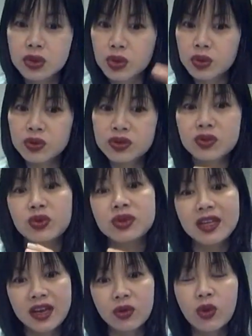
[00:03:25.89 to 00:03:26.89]
close to
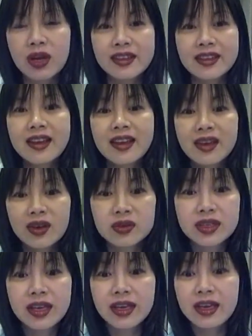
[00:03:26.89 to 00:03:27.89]
Taiwan.
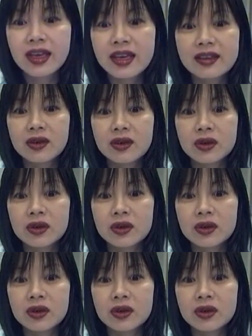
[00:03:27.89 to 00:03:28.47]
Okay, and